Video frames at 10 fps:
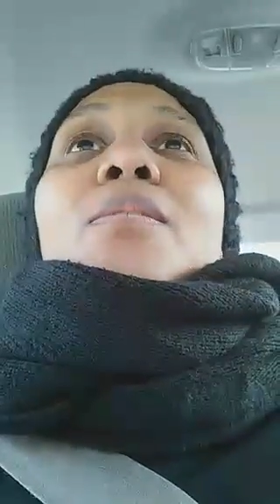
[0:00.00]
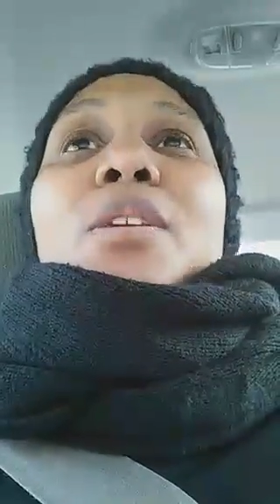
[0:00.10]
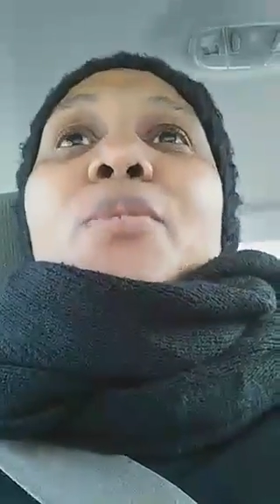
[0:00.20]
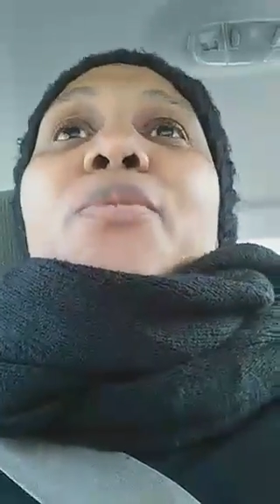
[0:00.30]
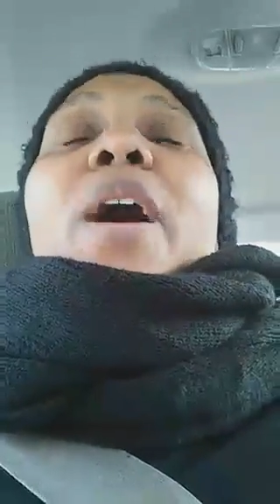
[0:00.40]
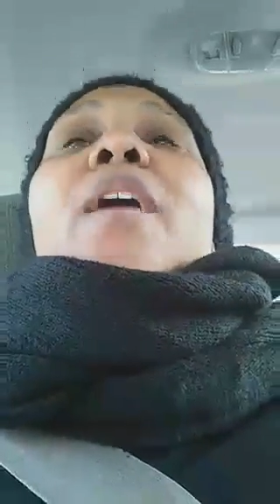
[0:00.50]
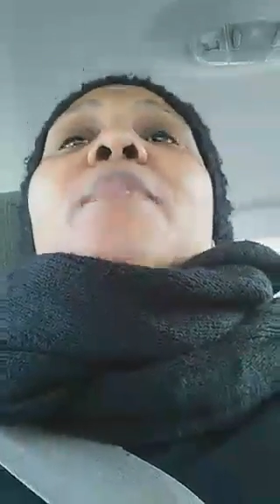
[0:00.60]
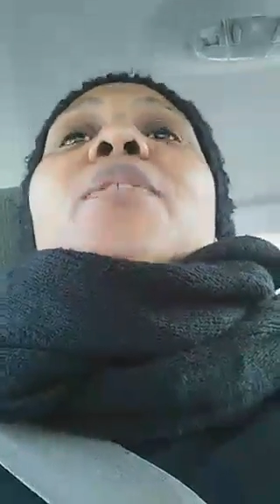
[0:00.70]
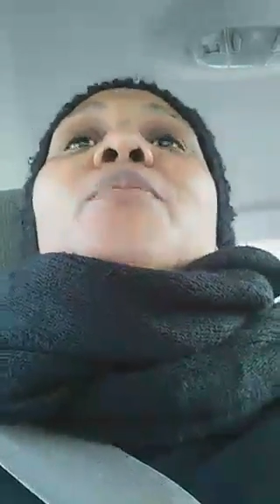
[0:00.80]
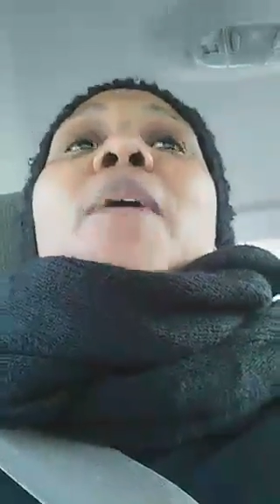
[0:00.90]

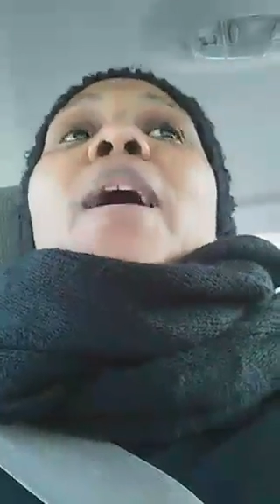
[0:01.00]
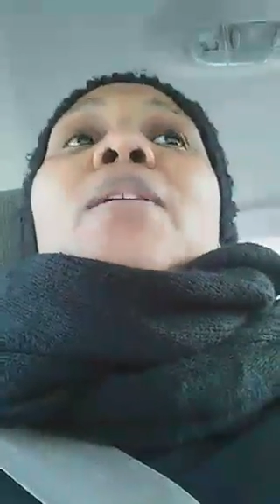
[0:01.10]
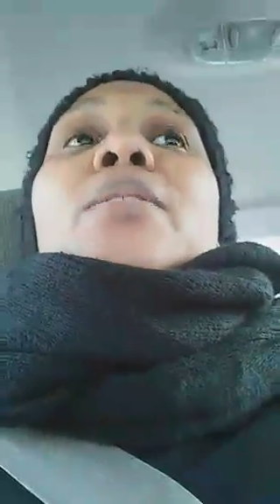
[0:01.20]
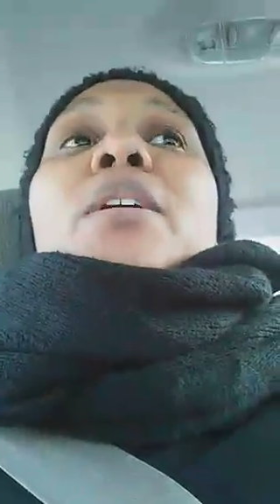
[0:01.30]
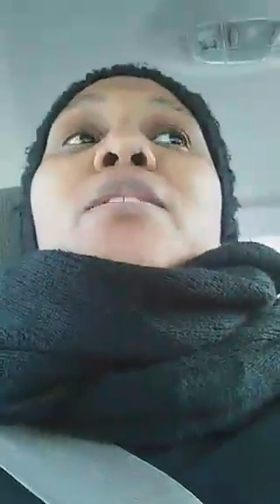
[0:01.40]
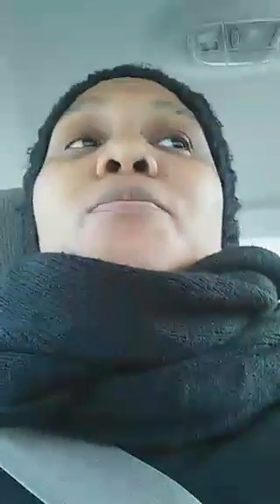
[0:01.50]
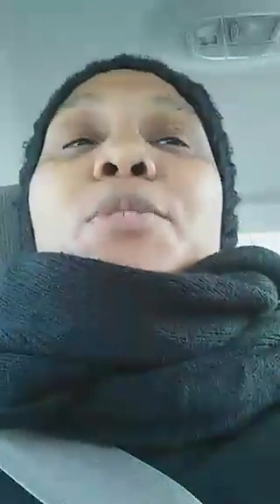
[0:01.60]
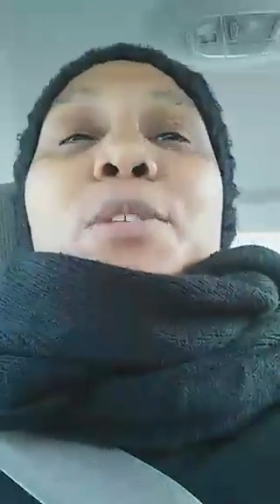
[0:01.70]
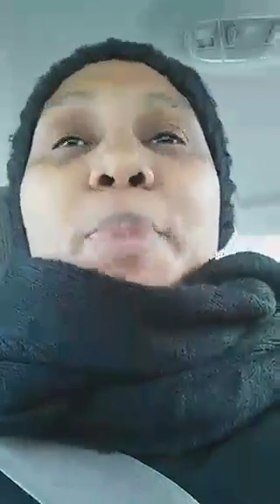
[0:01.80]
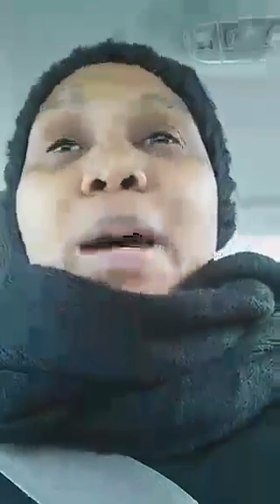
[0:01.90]
environment around us
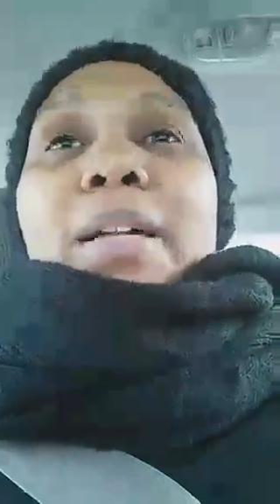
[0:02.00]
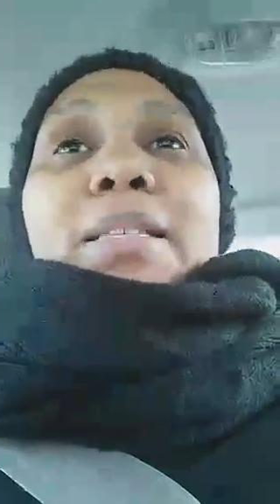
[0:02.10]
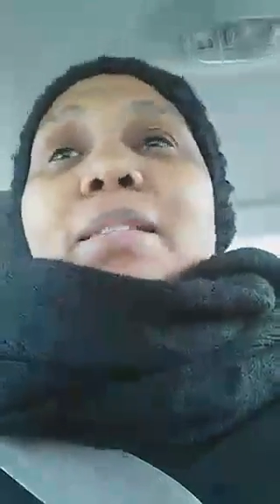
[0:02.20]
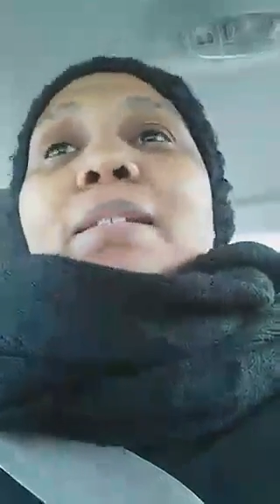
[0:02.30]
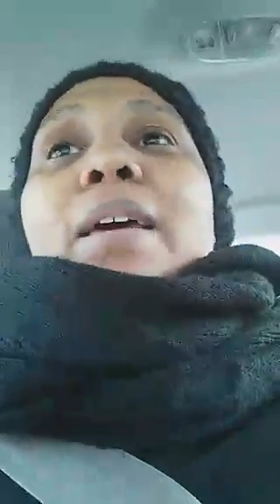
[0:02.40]
responds to